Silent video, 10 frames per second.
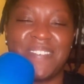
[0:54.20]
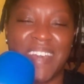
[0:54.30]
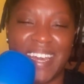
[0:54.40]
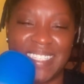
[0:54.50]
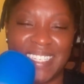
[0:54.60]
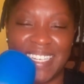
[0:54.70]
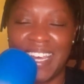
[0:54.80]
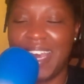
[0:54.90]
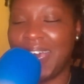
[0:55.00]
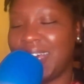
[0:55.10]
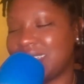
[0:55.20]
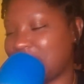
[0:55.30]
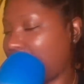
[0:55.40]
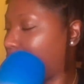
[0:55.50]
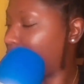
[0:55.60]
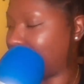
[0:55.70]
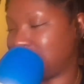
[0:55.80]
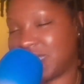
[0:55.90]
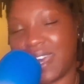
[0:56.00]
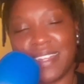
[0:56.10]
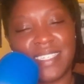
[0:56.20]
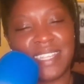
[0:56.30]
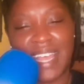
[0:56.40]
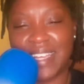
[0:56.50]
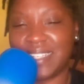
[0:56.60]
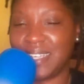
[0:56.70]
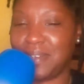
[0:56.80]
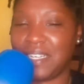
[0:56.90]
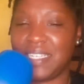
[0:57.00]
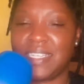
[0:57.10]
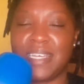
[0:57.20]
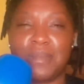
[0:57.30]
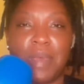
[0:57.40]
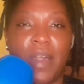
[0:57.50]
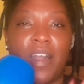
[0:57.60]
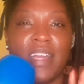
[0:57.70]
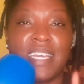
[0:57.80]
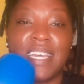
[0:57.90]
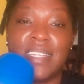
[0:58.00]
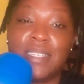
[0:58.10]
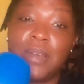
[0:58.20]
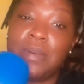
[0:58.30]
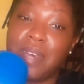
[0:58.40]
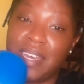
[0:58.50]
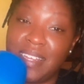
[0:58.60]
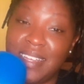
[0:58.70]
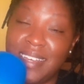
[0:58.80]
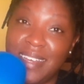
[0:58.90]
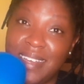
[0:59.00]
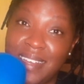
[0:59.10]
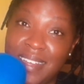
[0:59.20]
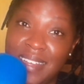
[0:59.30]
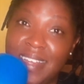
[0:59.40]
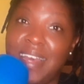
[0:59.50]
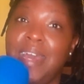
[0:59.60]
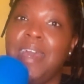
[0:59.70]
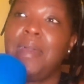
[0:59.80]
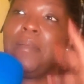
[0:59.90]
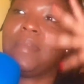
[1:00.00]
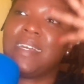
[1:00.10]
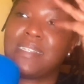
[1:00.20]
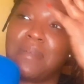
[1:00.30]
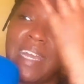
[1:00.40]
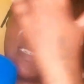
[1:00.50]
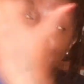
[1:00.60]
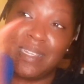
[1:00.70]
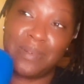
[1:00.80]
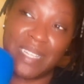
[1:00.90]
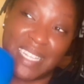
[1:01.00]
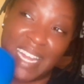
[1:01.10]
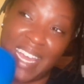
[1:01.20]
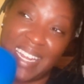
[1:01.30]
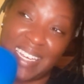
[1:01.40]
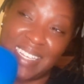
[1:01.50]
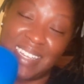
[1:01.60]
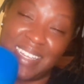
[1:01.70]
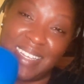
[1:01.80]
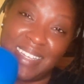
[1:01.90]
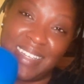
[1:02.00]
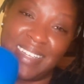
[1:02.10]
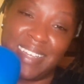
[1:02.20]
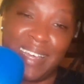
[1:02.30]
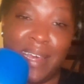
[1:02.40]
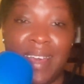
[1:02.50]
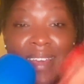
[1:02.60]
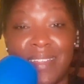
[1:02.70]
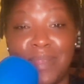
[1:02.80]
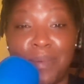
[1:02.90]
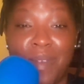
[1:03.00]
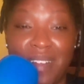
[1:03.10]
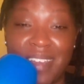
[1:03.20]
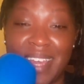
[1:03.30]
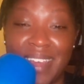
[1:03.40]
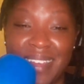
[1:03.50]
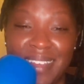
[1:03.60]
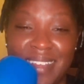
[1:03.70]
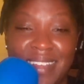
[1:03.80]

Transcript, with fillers: new content. So I promised y'all this dating series. It's been hard to get to it because I'm actually doing the dating, the working,